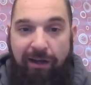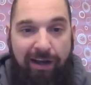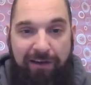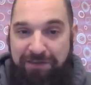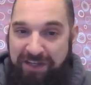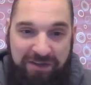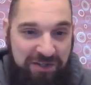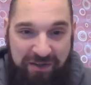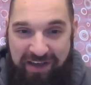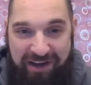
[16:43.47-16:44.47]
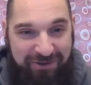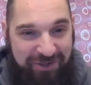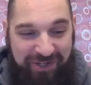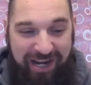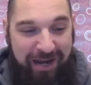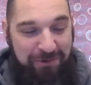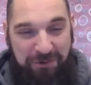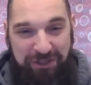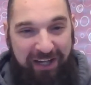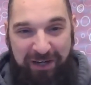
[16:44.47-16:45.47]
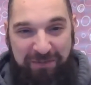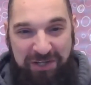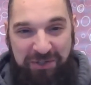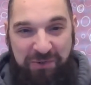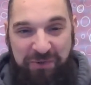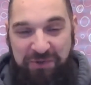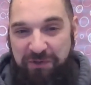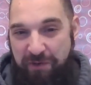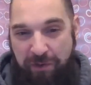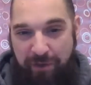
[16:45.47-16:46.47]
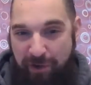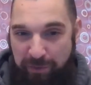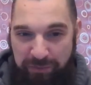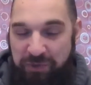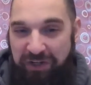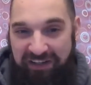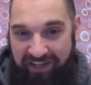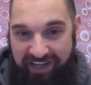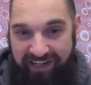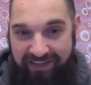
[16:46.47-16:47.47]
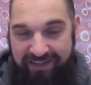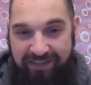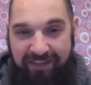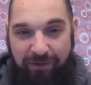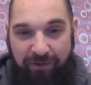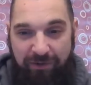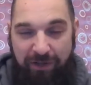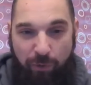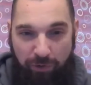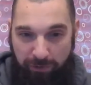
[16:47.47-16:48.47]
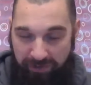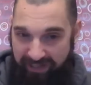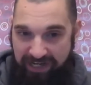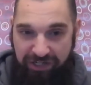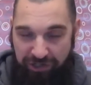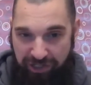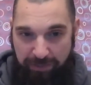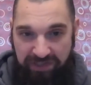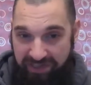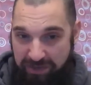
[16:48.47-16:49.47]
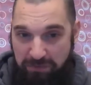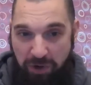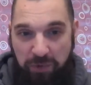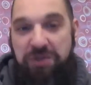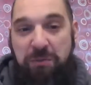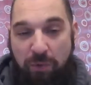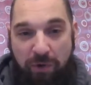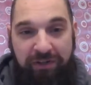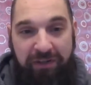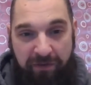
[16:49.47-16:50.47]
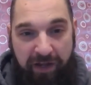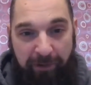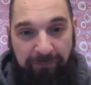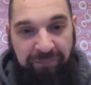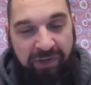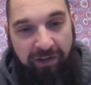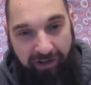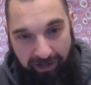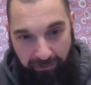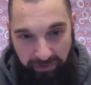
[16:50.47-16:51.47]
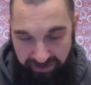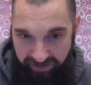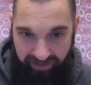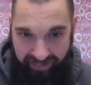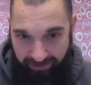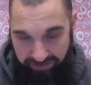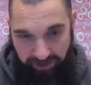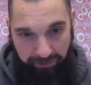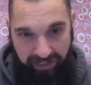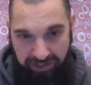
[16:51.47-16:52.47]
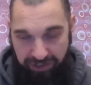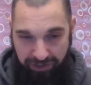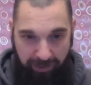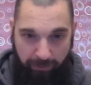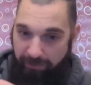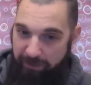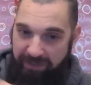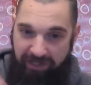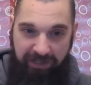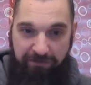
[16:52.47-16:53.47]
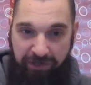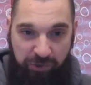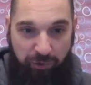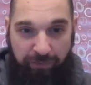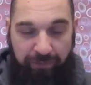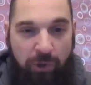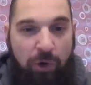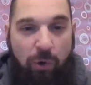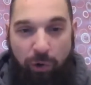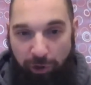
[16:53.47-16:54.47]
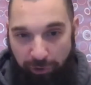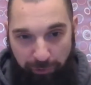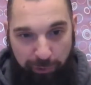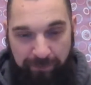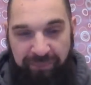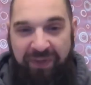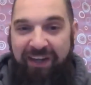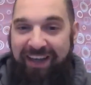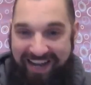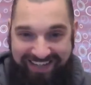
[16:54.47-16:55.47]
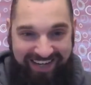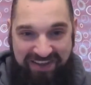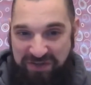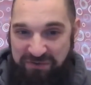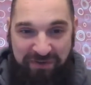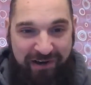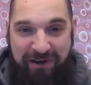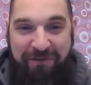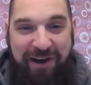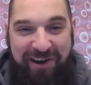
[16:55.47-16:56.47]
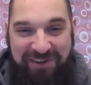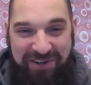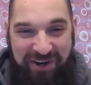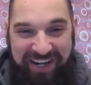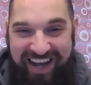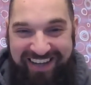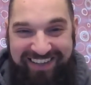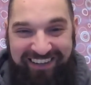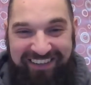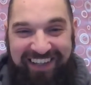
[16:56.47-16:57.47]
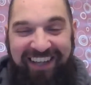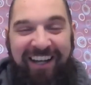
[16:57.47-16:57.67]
I've said this 1,000 times with a lot of my students. The therapeutic alliance or relationship is the most important thing within the counseling relationship, whether it be individual or group. And I say this very, very sarcastically.